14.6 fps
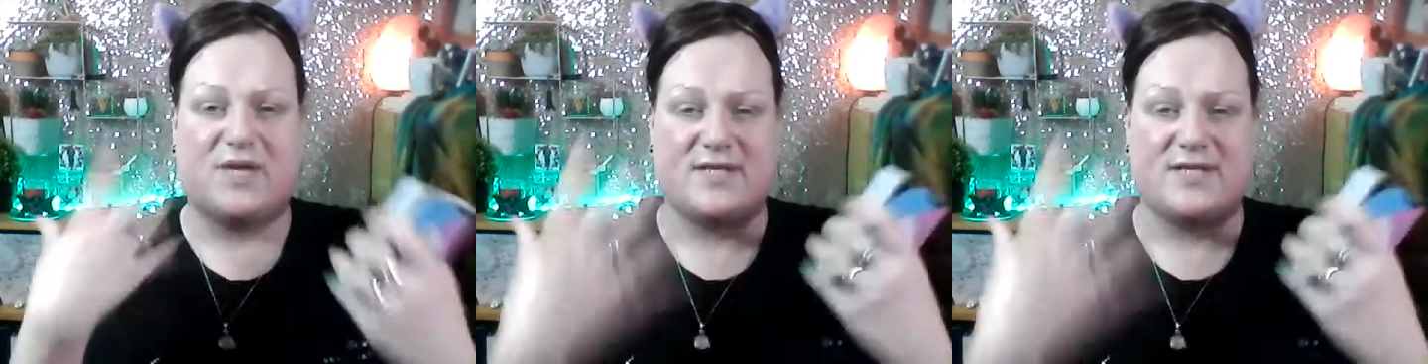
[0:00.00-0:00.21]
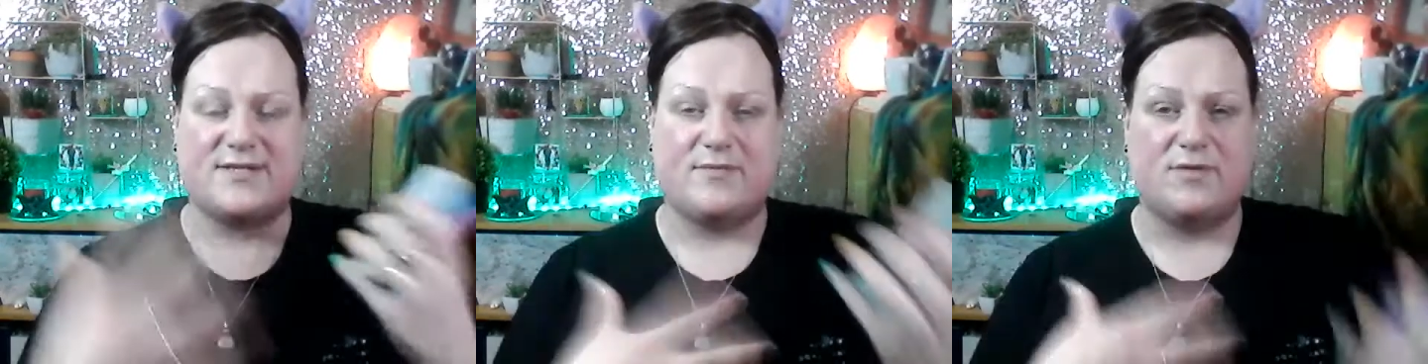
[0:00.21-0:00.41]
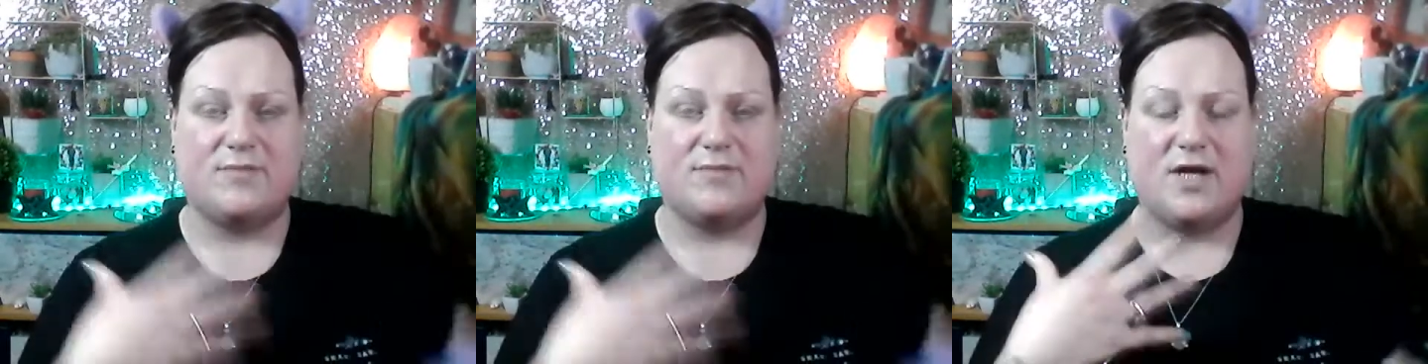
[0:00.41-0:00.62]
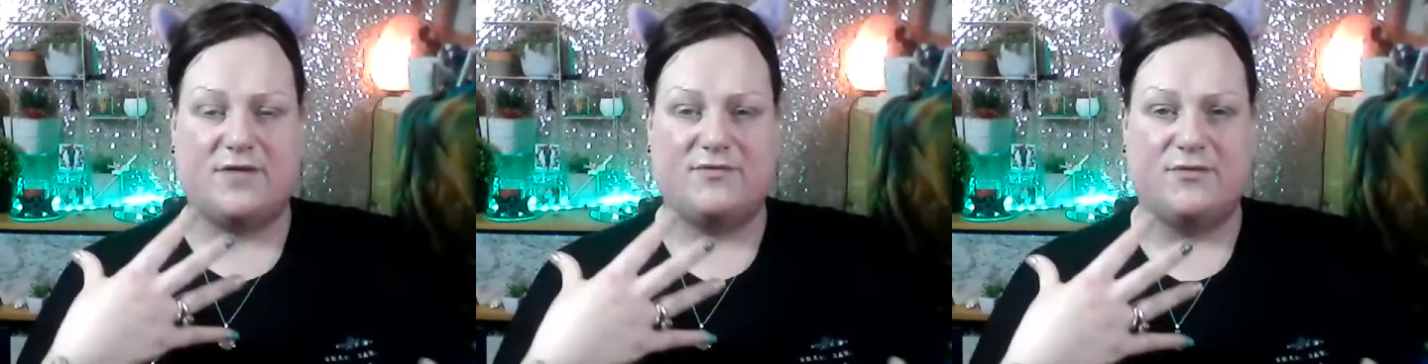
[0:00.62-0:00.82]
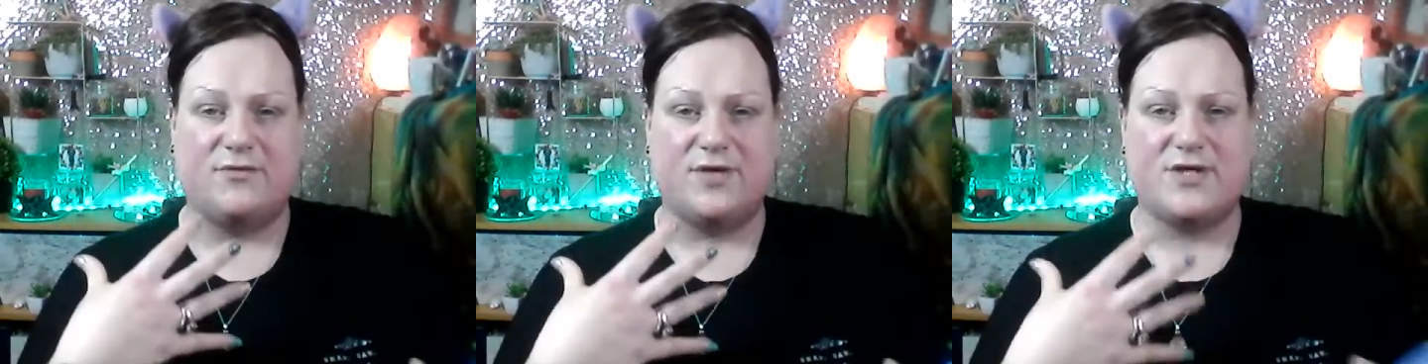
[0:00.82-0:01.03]
and some of the
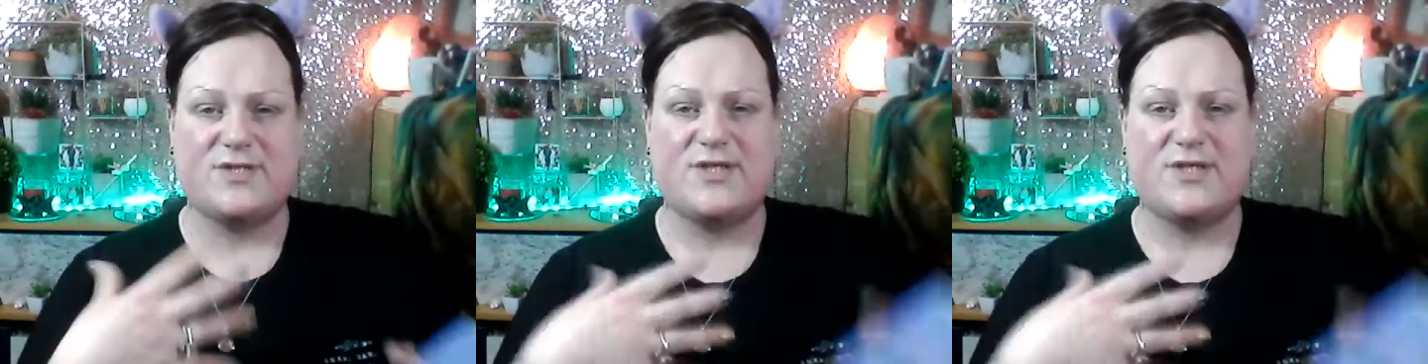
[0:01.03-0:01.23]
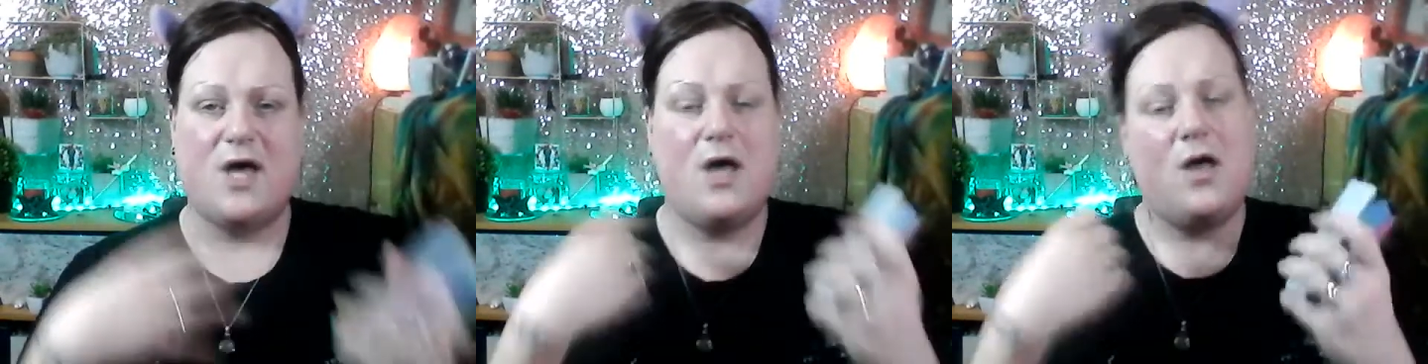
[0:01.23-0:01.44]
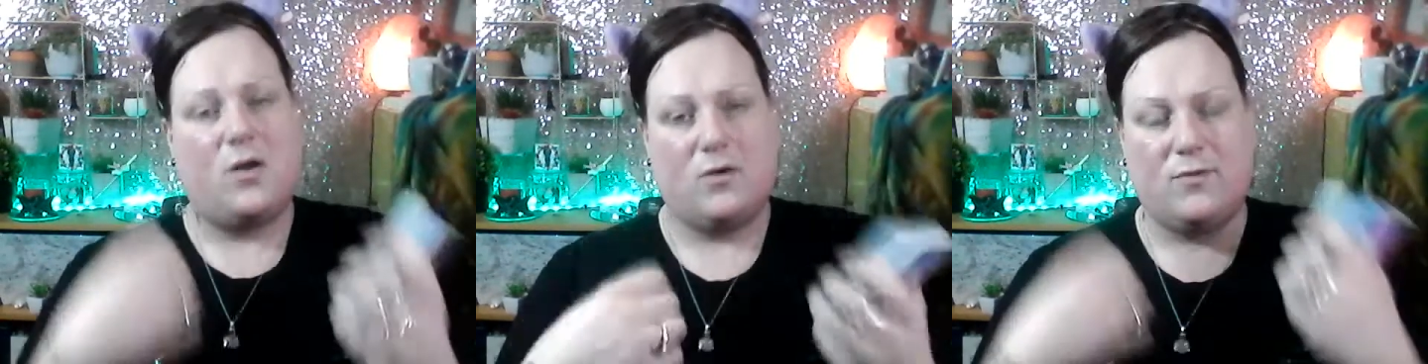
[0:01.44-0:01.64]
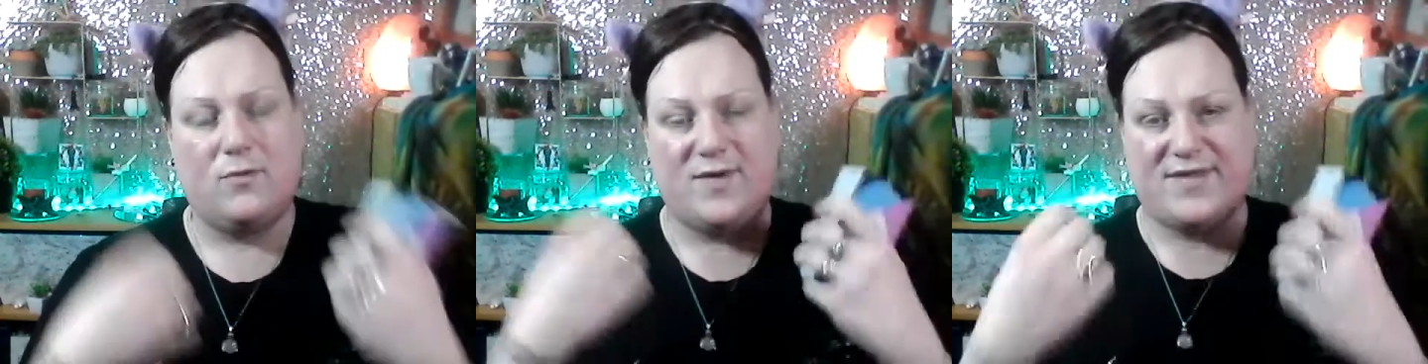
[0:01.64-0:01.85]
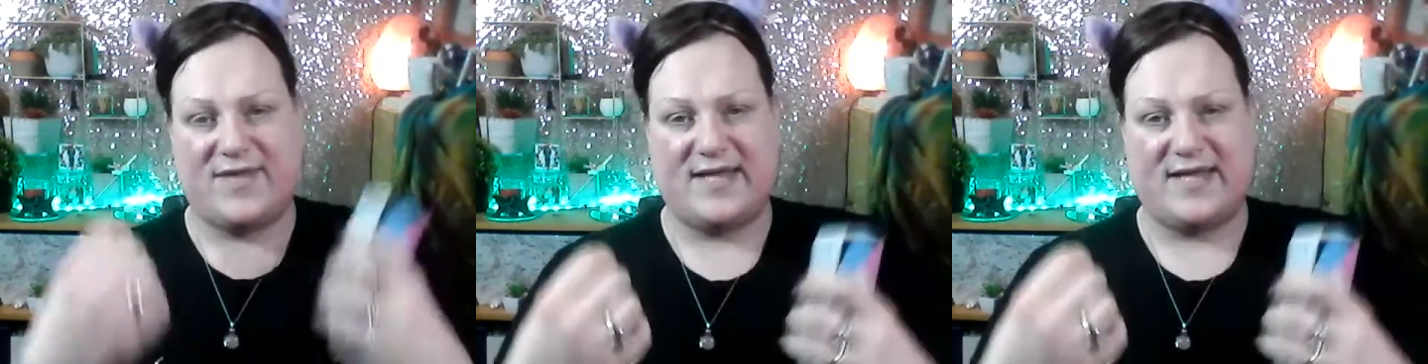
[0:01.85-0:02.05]
mindfulness, or
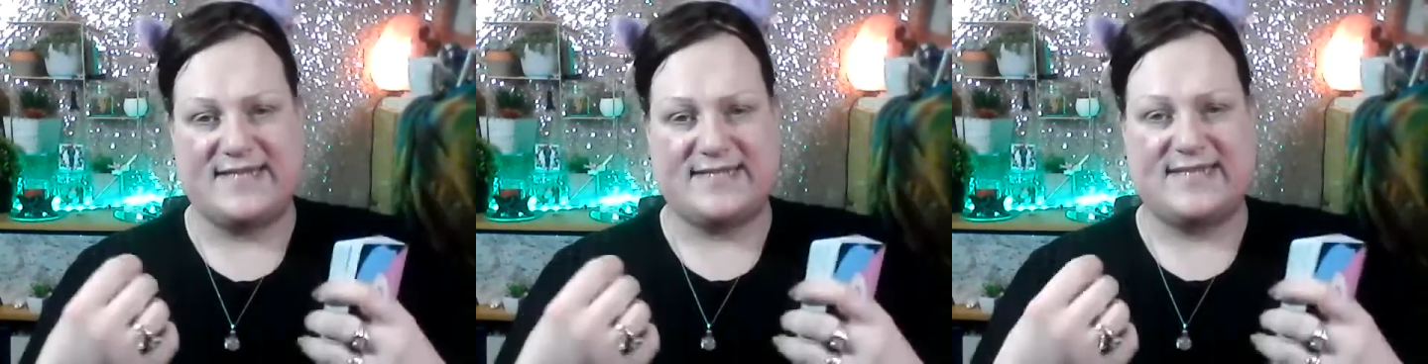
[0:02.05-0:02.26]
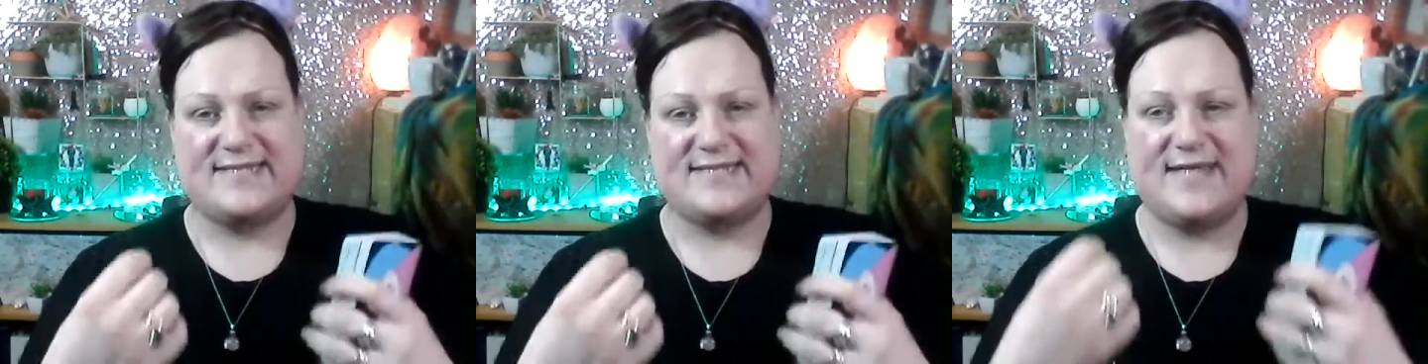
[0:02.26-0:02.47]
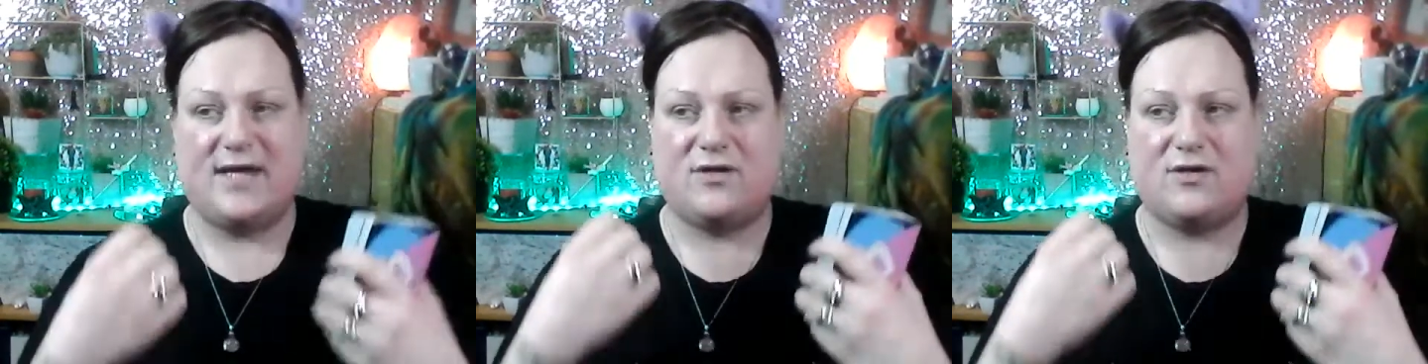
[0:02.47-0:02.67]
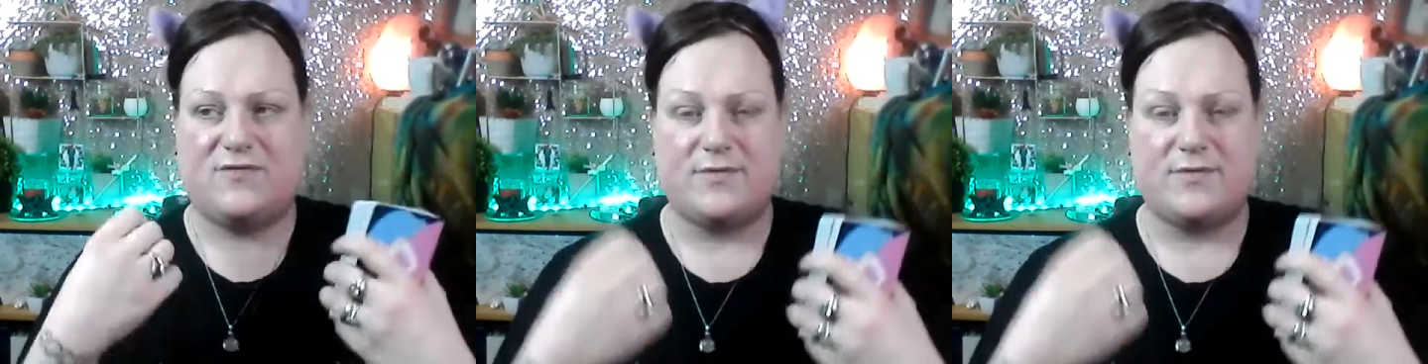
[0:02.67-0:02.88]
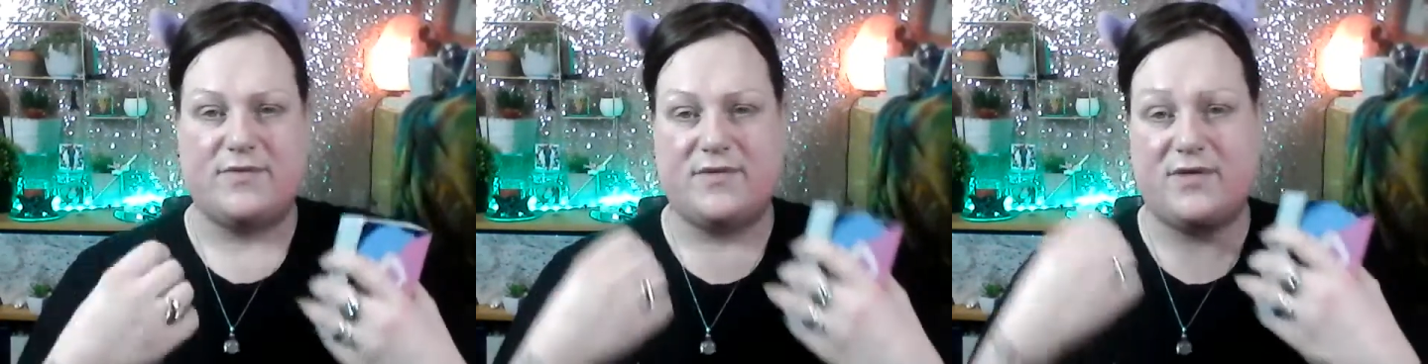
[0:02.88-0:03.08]
whether that is an intent of
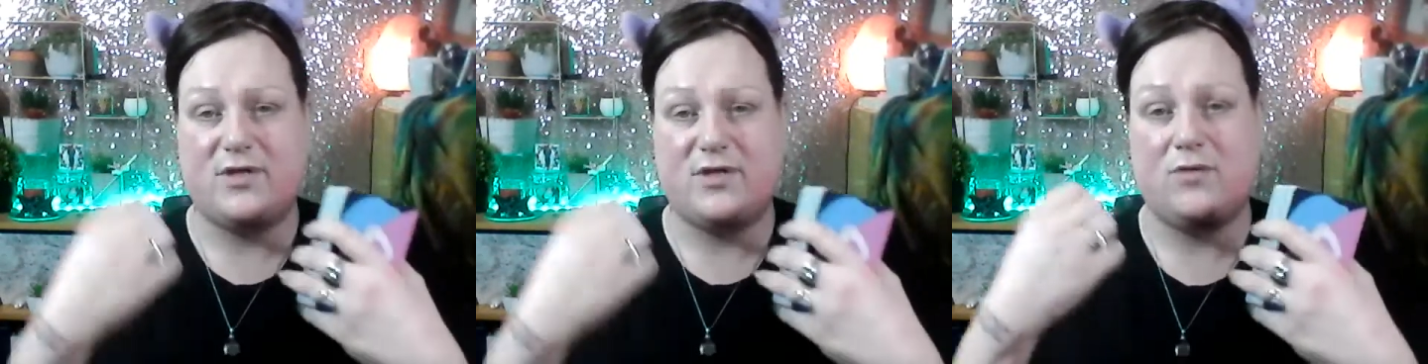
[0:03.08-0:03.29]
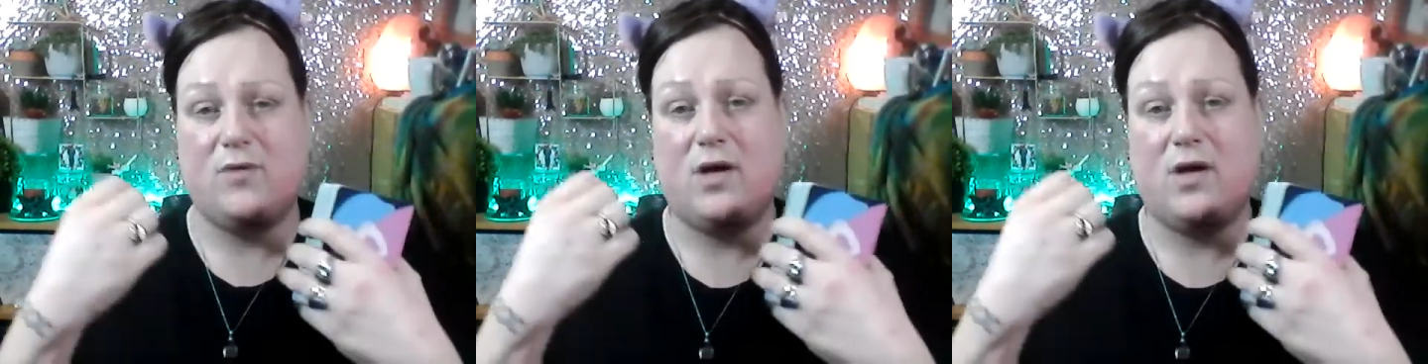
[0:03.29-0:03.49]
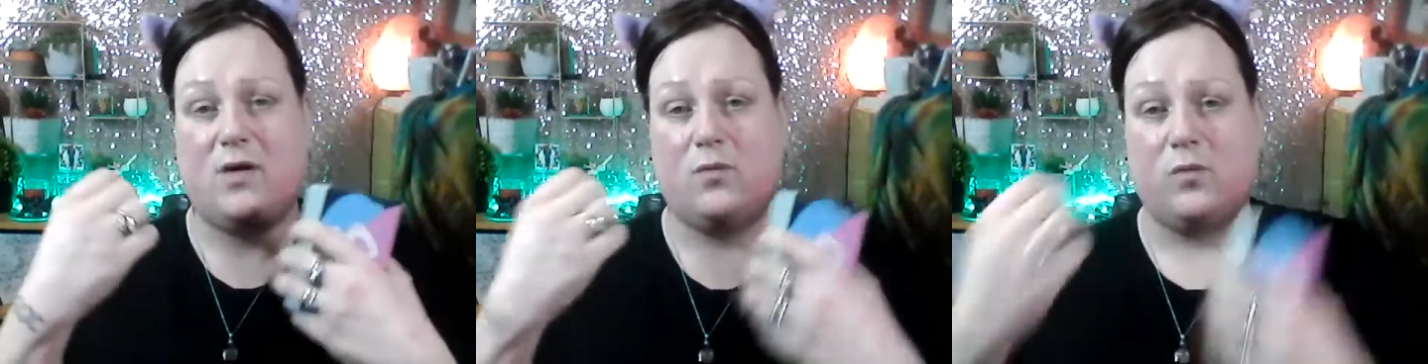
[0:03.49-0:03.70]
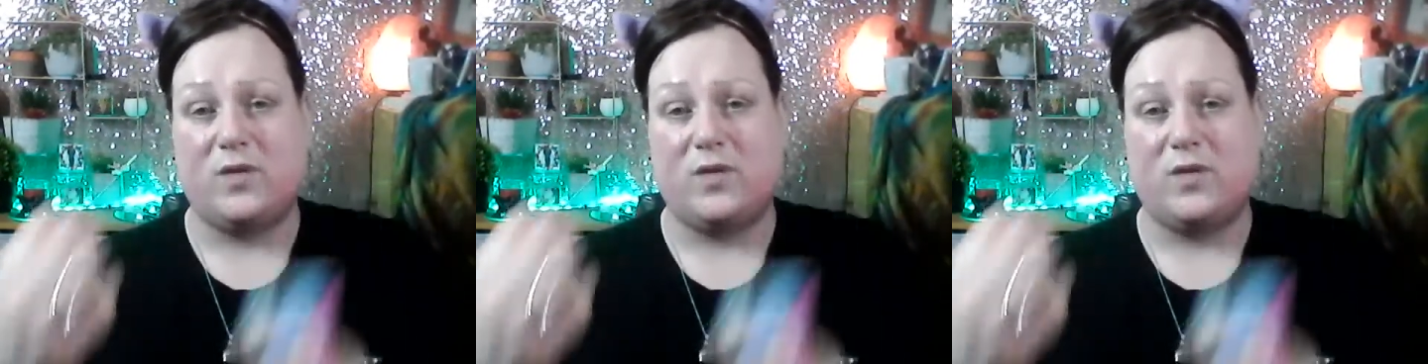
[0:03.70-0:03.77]
something that you are